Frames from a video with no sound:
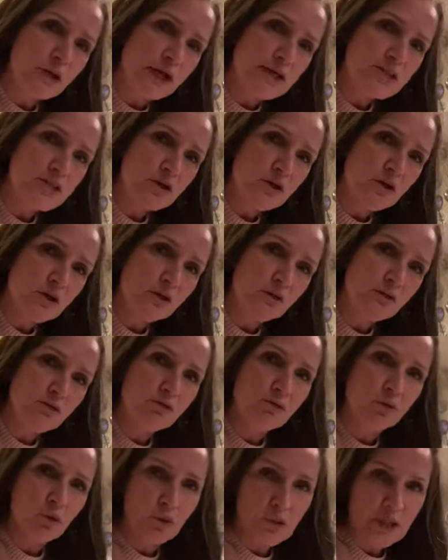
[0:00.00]
days on,
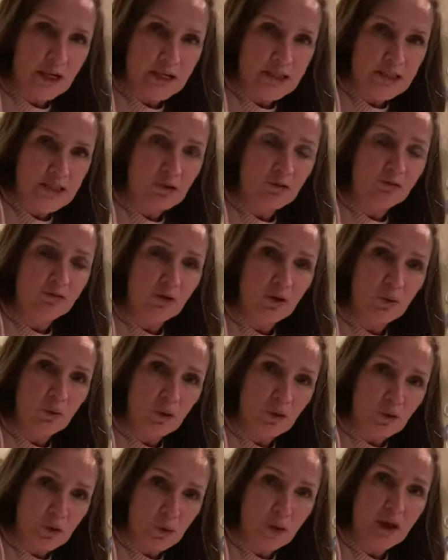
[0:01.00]
4 days off. I
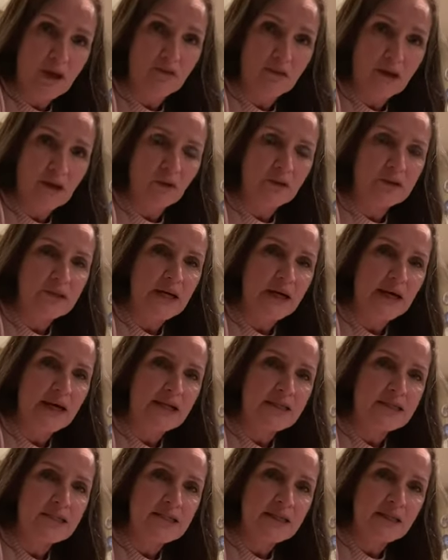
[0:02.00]
work 12-hour
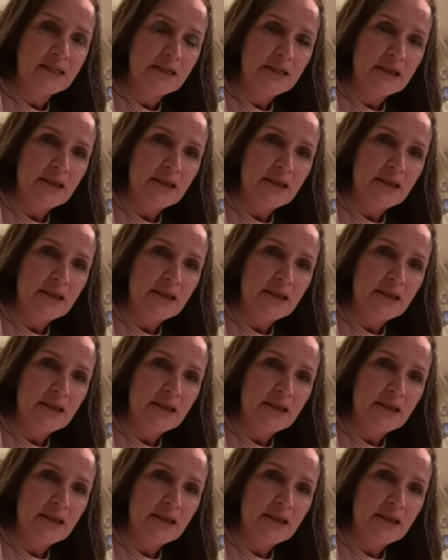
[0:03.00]
days.